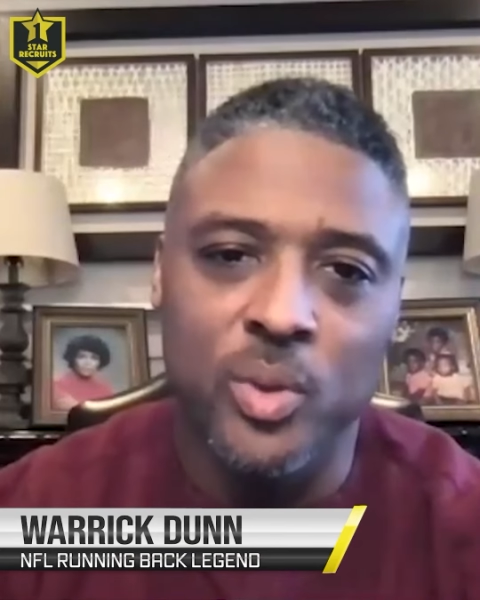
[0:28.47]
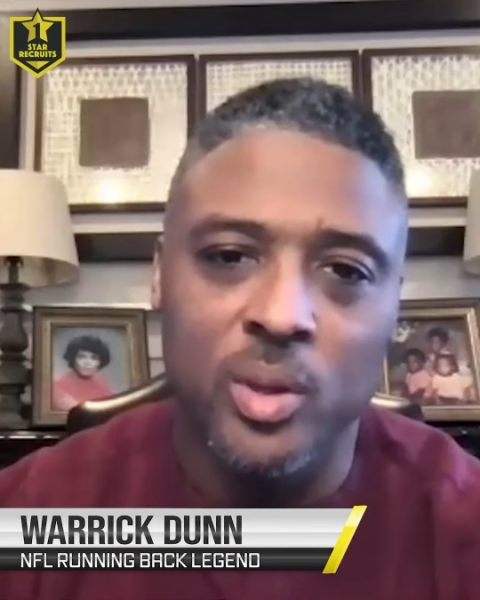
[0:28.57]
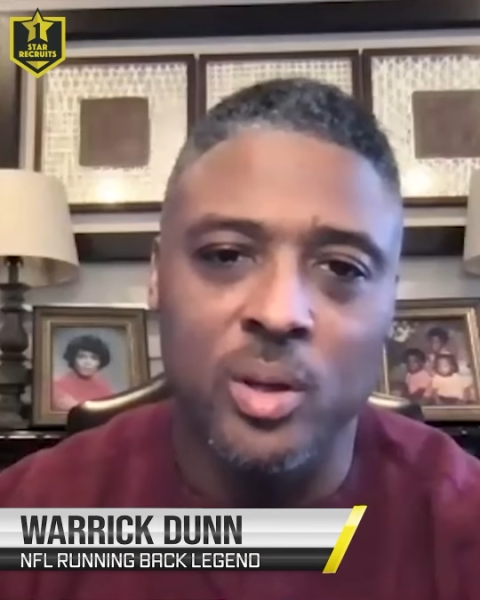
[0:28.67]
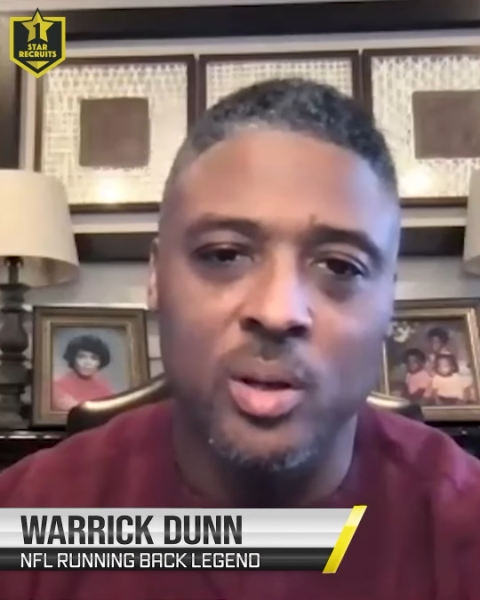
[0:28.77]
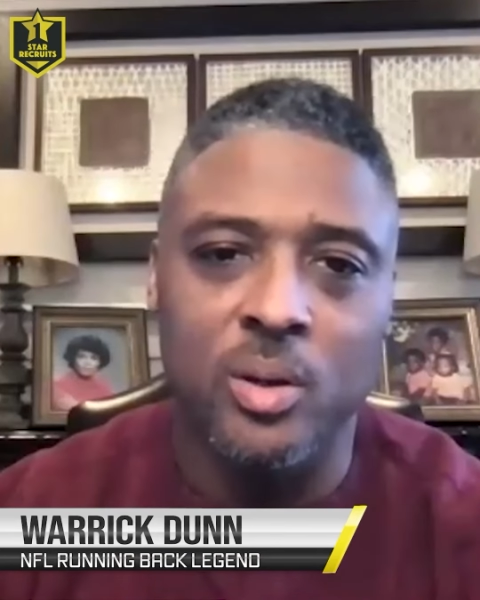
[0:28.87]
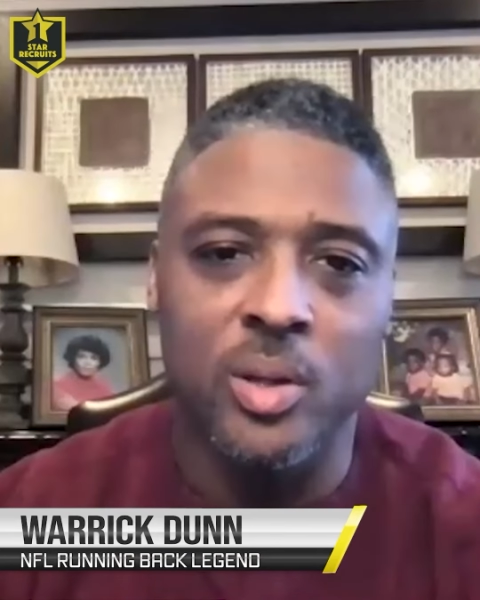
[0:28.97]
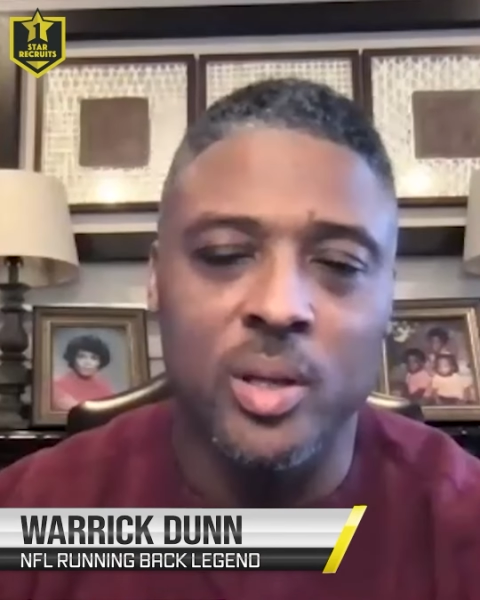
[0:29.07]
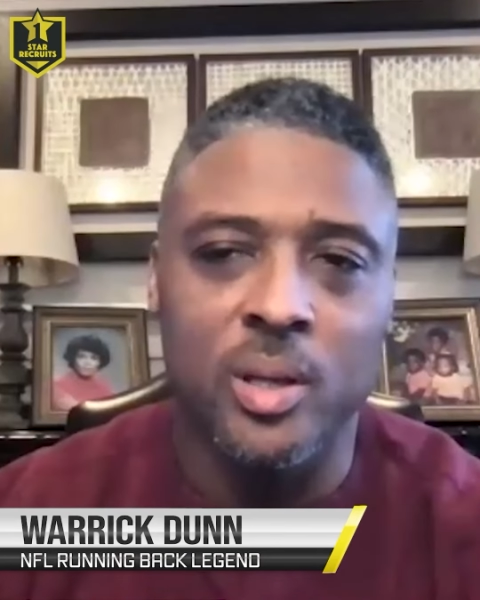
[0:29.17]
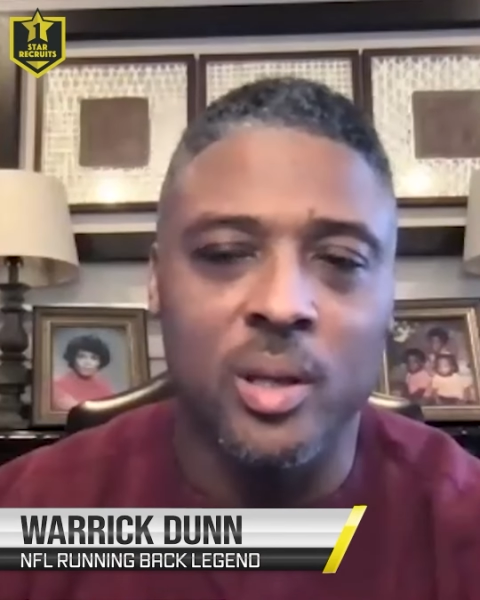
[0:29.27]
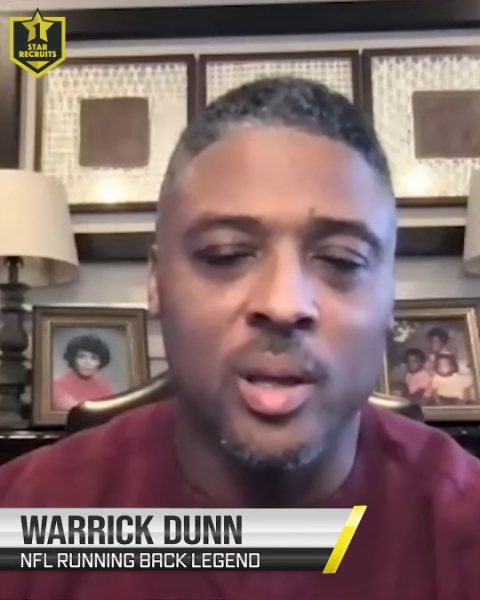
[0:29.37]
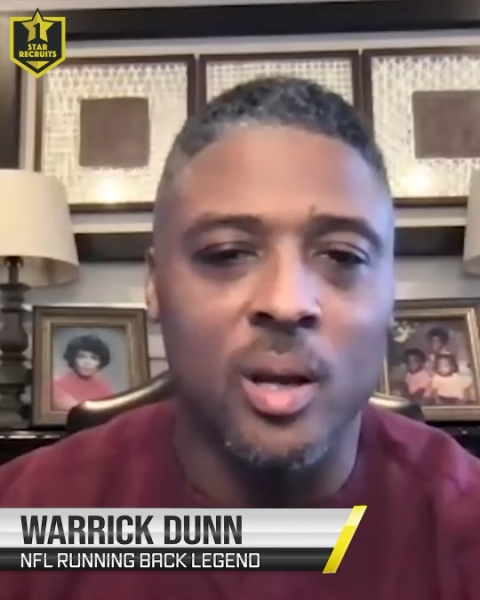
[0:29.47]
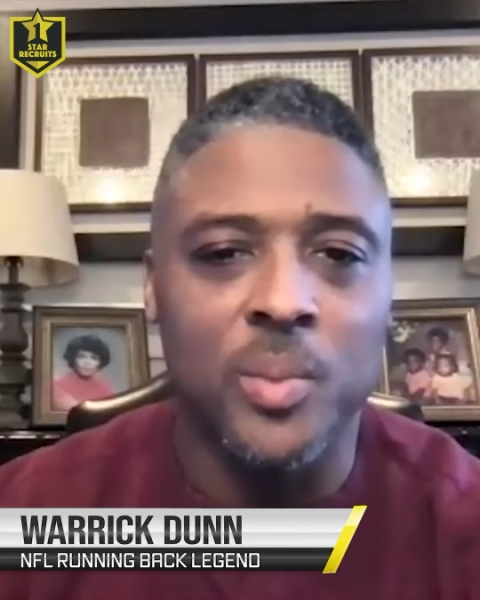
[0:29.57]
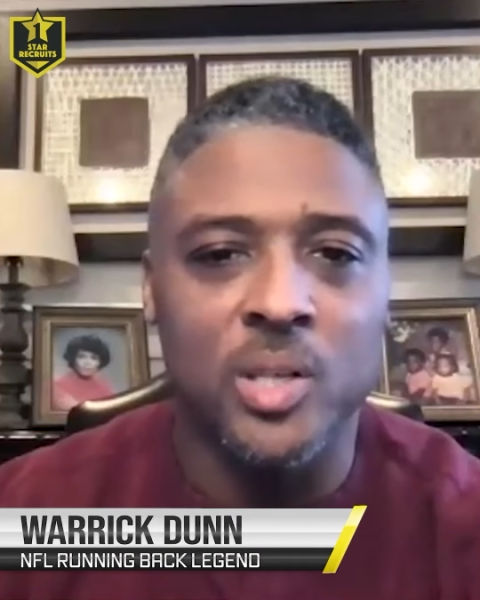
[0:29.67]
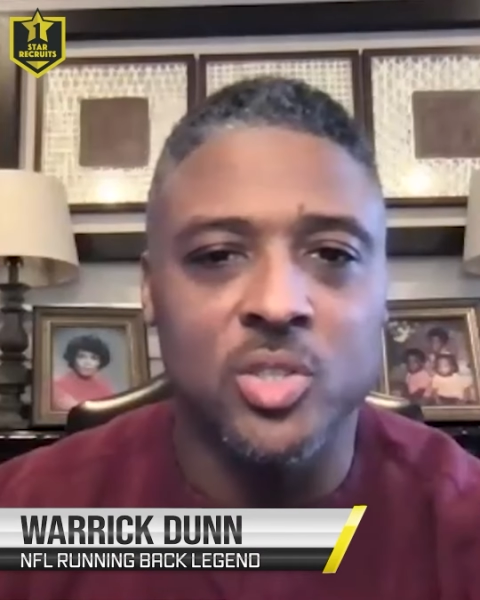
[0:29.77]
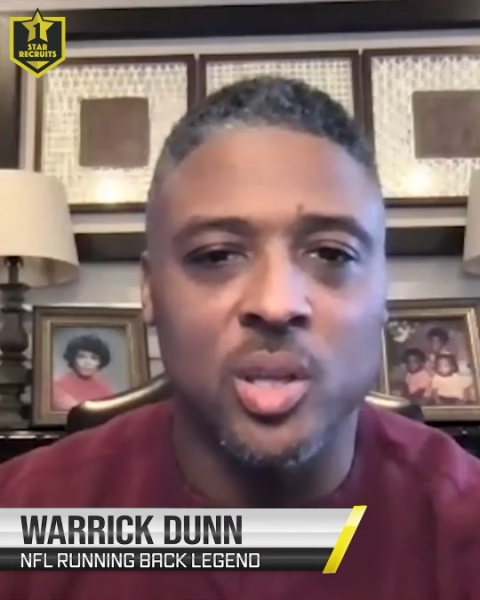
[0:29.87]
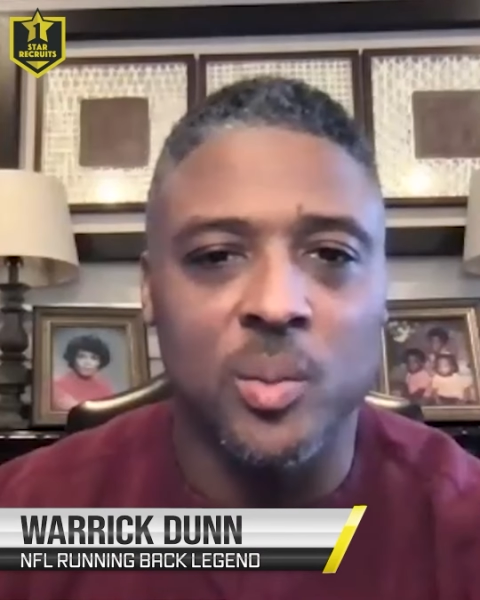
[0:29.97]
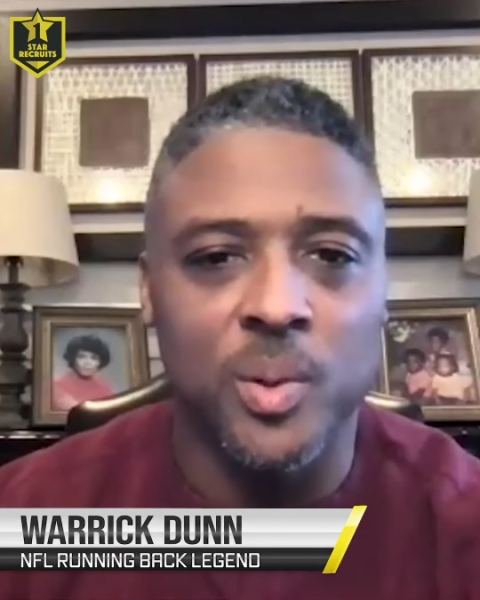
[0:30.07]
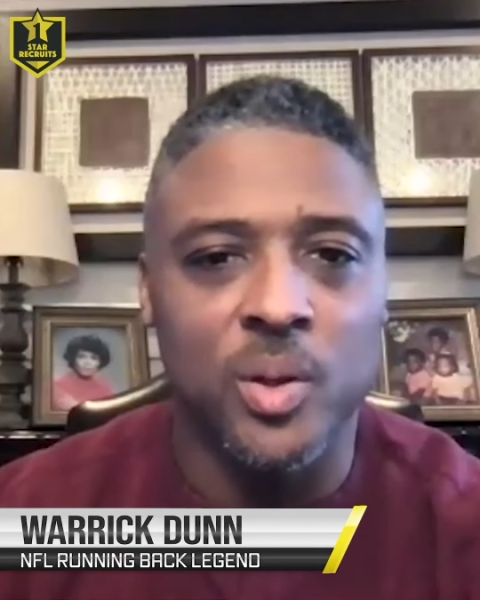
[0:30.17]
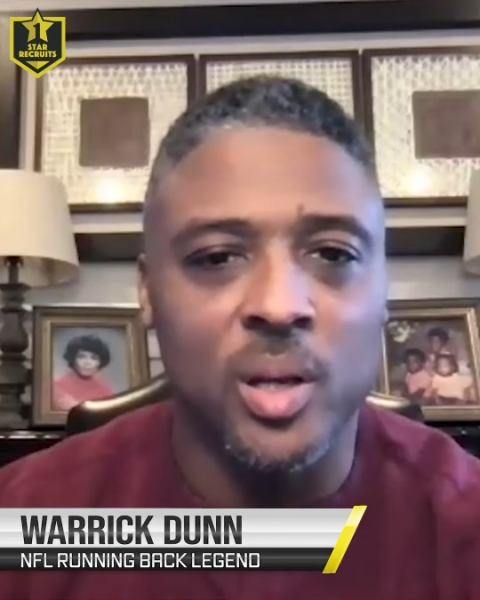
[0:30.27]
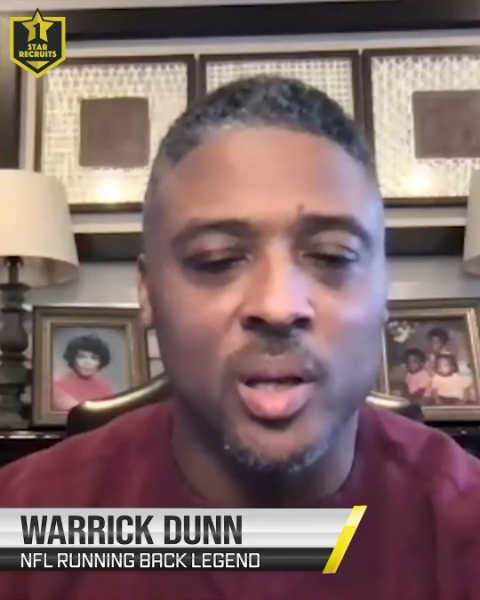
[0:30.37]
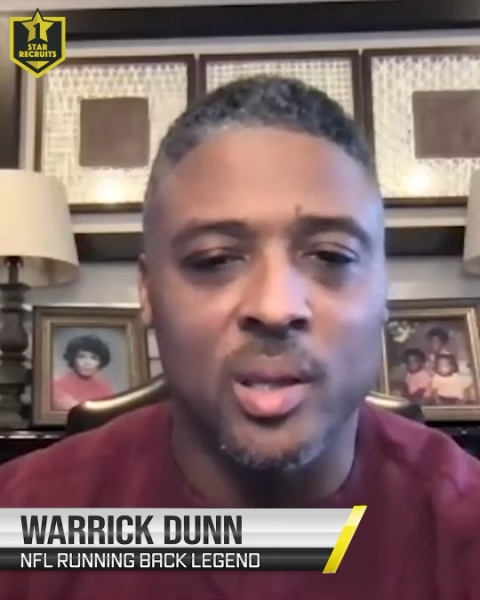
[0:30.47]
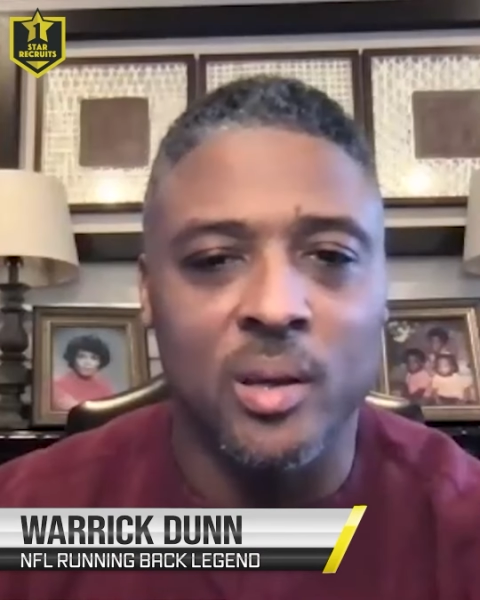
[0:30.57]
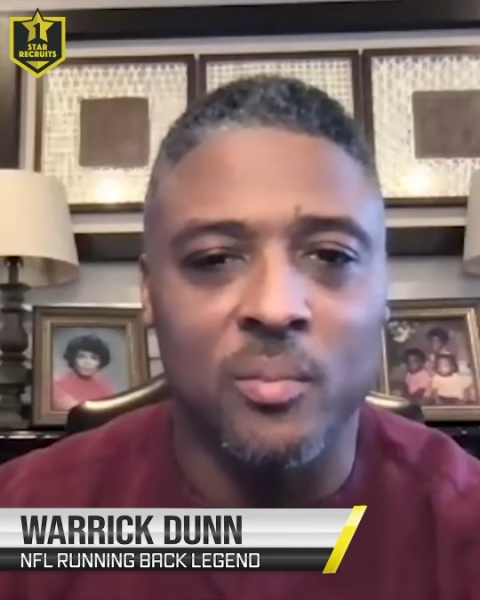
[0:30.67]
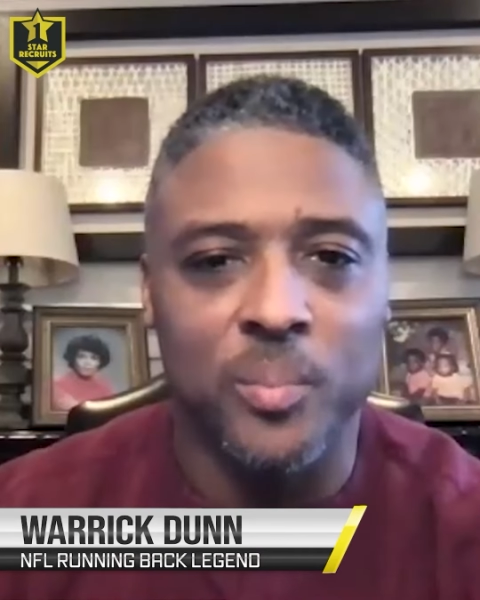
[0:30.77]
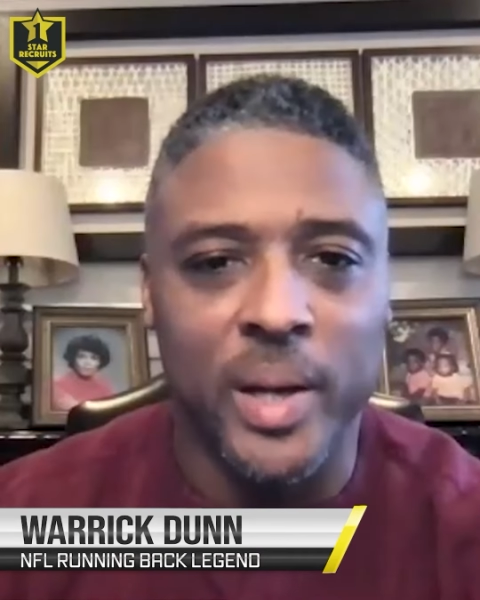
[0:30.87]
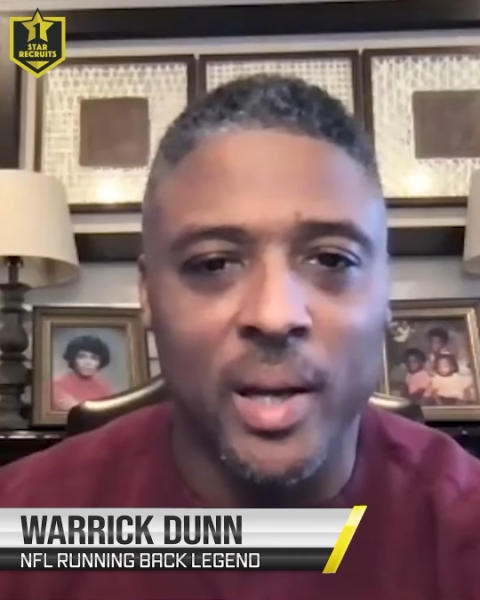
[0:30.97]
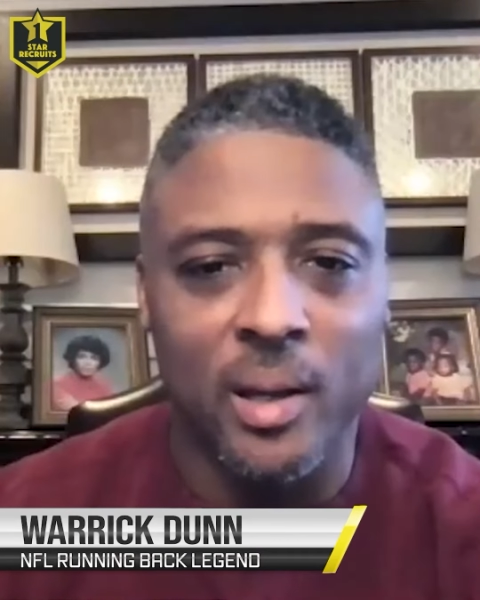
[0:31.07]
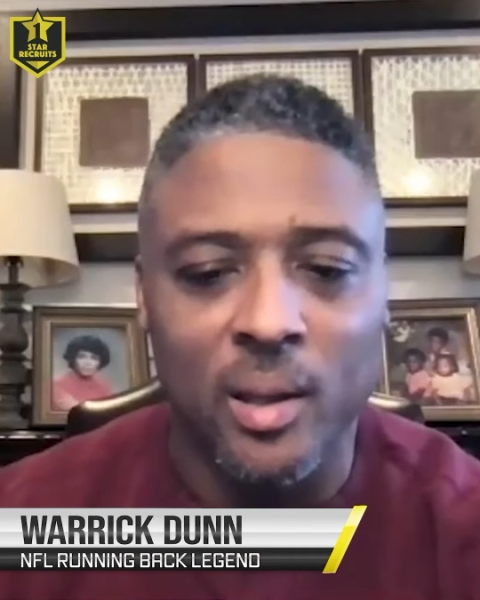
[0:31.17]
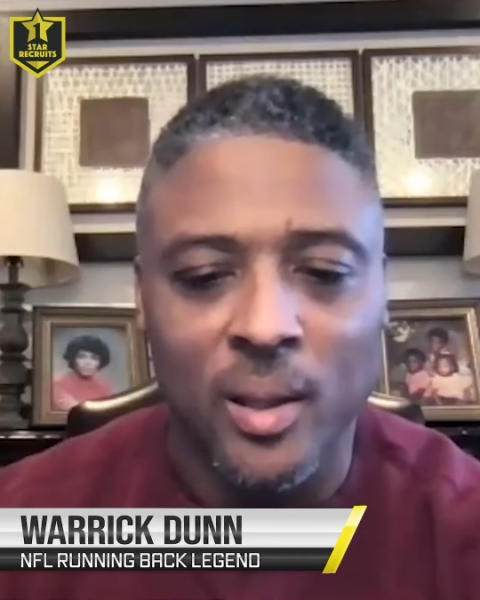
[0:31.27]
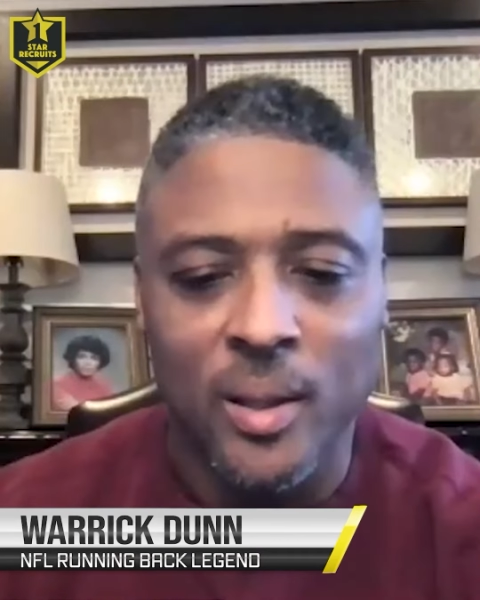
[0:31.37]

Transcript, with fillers: You know, you need to care about your community and give back.